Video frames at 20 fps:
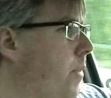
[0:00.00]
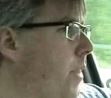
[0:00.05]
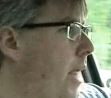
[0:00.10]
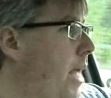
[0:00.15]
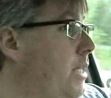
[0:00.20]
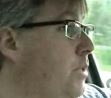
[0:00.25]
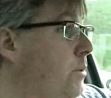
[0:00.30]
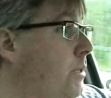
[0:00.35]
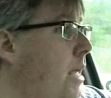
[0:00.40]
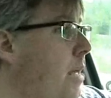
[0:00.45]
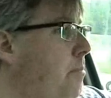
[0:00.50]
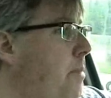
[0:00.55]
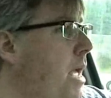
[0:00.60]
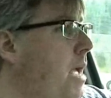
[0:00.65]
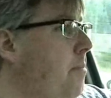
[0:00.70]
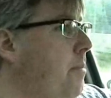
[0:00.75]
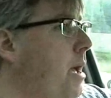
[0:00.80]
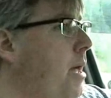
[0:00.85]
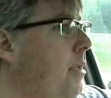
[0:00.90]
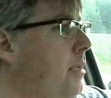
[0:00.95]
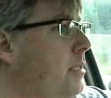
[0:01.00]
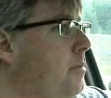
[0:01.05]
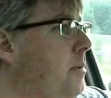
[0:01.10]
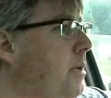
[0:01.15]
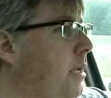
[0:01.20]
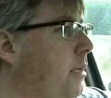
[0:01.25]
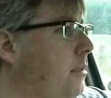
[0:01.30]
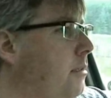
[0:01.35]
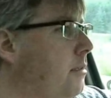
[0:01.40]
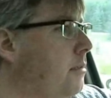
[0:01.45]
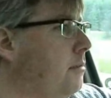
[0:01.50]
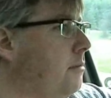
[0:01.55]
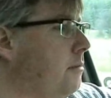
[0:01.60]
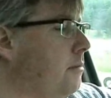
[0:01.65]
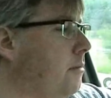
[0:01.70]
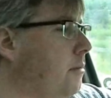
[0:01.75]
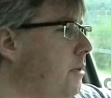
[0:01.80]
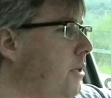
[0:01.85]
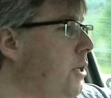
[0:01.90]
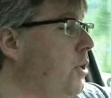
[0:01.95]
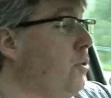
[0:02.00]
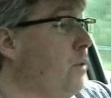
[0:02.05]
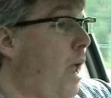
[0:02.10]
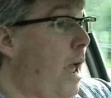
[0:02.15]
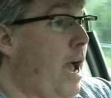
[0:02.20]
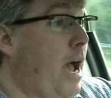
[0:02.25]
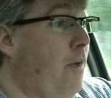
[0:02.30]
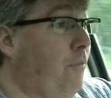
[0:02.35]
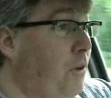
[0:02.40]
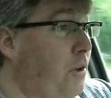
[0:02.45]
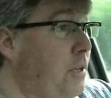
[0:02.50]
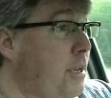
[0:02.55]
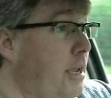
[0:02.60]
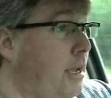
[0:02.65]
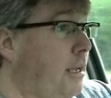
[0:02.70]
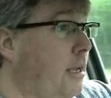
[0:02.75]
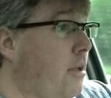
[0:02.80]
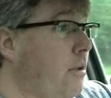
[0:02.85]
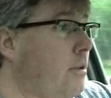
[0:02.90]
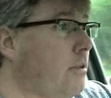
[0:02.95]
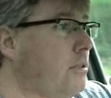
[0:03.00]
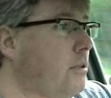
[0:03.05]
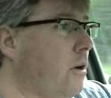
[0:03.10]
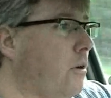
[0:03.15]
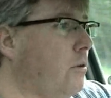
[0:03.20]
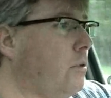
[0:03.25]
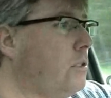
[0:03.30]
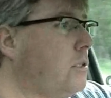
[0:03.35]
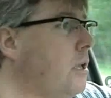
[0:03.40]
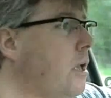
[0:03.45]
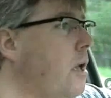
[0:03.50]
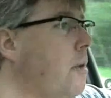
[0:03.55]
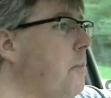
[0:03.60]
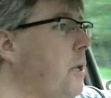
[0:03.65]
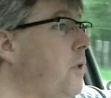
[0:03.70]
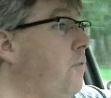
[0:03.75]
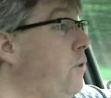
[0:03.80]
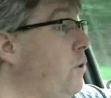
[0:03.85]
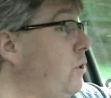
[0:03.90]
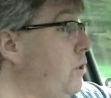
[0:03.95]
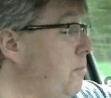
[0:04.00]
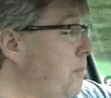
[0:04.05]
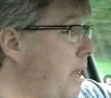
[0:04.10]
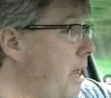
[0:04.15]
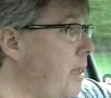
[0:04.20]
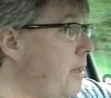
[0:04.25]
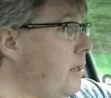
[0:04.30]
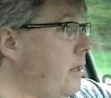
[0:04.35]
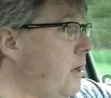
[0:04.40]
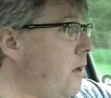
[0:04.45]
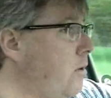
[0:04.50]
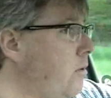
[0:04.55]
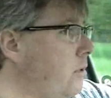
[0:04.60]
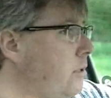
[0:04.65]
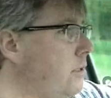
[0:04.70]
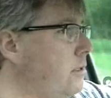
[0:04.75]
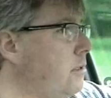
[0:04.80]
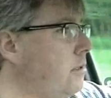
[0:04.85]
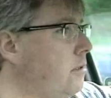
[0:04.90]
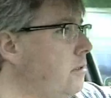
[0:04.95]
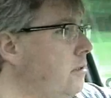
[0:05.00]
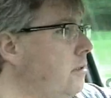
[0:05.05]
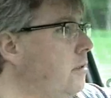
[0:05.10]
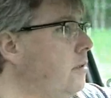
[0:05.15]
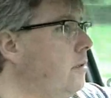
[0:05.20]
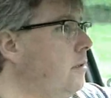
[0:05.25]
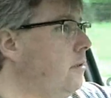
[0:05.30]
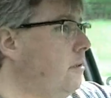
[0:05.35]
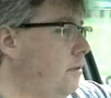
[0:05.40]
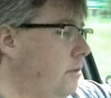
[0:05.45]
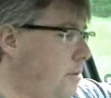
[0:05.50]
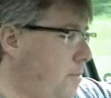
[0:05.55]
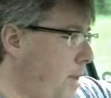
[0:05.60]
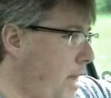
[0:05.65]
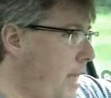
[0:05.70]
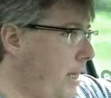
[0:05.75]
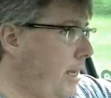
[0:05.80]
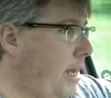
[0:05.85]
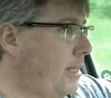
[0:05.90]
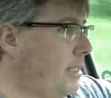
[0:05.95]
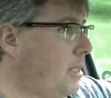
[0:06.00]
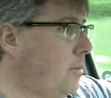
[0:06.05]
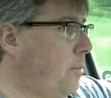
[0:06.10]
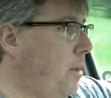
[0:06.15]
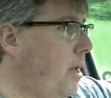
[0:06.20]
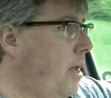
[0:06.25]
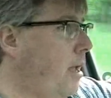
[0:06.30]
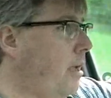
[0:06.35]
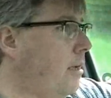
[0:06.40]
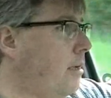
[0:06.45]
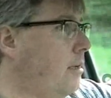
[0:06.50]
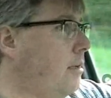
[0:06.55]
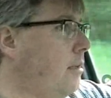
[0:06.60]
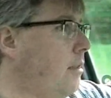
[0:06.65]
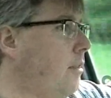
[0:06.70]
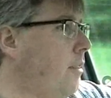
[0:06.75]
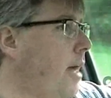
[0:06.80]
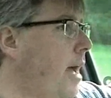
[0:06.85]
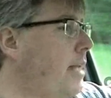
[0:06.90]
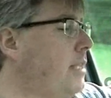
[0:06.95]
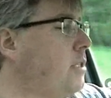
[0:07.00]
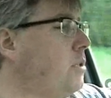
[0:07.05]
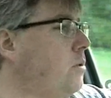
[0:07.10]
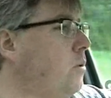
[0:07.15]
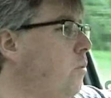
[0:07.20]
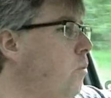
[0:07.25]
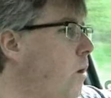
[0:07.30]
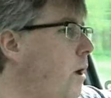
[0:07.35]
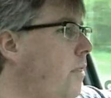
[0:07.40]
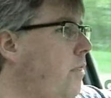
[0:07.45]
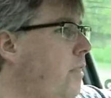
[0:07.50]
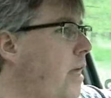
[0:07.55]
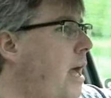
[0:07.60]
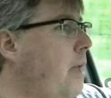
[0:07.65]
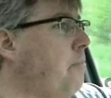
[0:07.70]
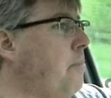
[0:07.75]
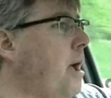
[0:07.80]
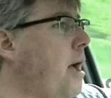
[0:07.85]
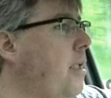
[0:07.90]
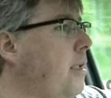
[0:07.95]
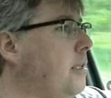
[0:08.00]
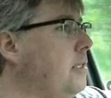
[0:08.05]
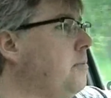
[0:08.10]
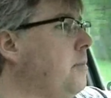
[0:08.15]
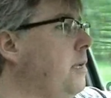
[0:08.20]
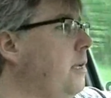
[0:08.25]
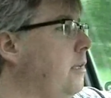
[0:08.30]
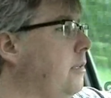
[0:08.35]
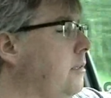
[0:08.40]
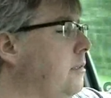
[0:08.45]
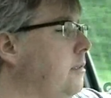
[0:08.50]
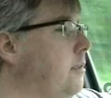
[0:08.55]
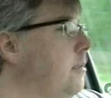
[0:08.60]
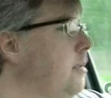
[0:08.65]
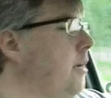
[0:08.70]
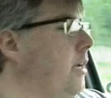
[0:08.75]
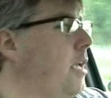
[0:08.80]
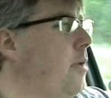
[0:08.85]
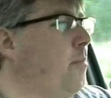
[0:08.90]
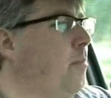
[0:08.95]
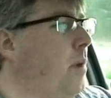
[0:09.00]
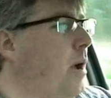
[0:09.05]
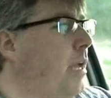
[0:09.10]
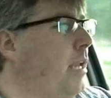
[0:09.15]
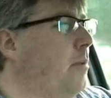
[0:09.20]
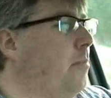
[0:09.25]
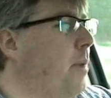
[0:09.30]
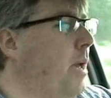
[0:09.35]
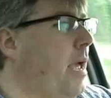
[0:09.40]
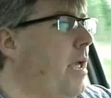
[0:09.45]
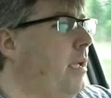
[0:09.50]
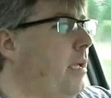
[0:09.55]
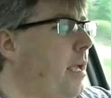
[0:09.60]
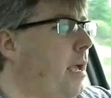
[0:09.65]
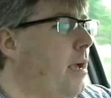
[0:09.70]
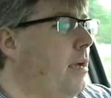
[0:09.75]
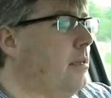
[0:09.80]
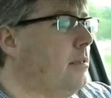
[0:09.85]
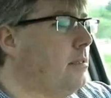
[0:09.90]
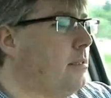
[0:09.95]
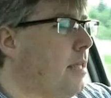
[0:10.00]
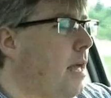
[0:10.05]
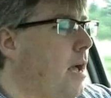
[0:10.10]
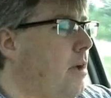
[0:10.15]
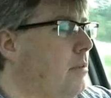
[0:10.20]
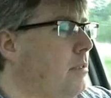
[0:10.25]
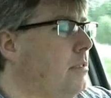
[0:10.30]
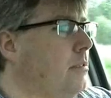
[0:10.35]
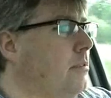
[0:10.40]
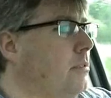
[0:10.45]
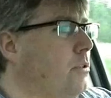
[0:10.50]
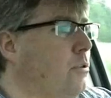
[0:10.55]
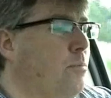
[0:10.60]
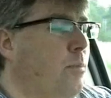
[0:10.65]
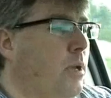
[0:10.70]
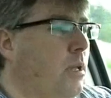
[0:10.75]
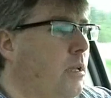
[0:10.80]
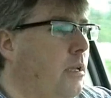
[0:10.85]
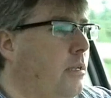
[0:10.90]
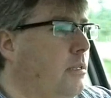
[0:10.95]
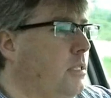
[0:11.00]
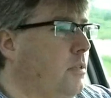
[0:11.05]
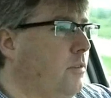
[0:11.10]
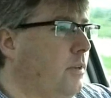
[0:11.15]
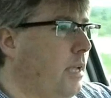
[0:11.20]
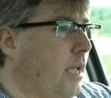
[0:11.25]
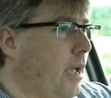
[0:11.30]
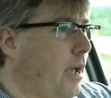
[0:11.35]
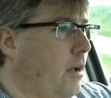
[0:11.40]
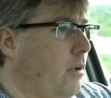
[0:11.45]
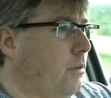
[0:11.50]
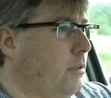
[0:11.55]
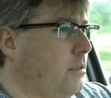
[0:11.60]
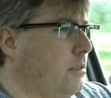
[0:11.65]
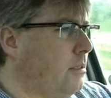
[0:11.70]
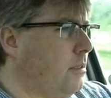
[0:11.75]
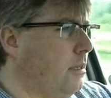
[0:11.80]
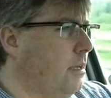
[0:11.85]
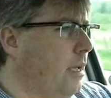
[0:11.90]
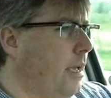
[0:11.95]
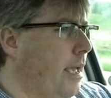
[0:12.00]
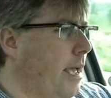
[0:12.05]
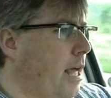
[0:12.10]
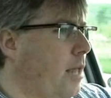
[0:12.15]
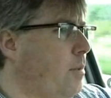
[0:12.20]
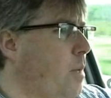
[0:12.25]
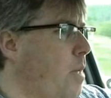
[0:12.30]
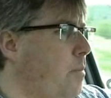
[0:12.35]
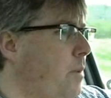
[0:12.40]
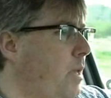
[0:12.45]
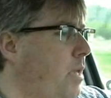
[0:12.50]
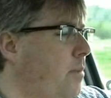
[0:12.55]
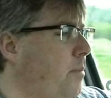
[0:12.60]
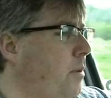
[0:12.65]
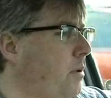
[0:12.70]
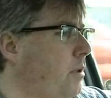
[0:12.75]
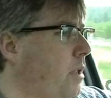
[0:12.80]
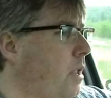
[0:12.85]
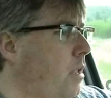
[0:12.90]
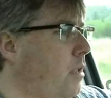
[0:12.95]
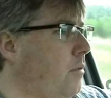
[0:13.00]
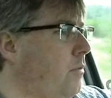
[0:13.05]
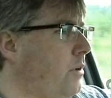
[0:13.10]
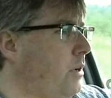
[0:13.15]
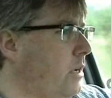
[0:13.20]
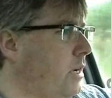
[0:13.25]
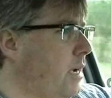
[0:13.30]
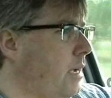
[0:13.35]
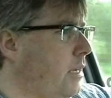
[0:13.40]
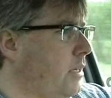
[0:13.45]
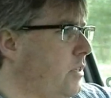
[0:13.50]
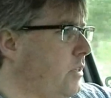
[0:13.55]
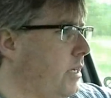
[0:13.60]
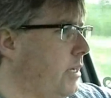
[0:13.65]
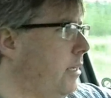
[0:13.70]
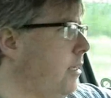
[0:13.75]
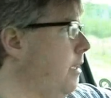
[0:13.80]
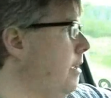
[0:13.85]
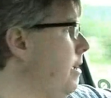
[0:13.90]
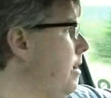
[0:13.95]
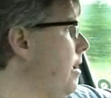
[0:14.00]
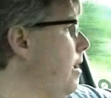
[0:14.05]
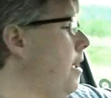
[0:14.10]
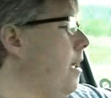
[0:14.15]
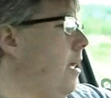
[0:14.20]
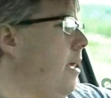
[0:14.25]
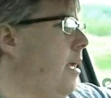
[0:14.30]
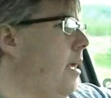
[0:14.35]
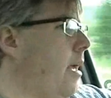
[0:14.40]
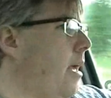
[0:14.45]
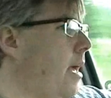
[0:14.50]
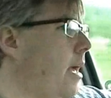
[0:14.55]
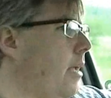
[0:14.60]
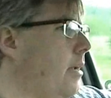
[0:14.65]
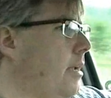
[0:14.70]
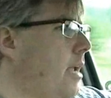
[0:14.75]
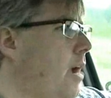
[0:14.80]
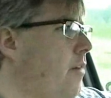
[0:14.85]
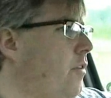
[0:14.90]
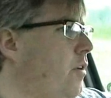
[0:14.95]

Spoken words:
that's what that bank balance means. You don't have to take it out as notes, but if you demand notes, the bank has to pay. That's what that balance means. Now keep in mind, a bank has thousands or millions of accounts held by people all over your country, and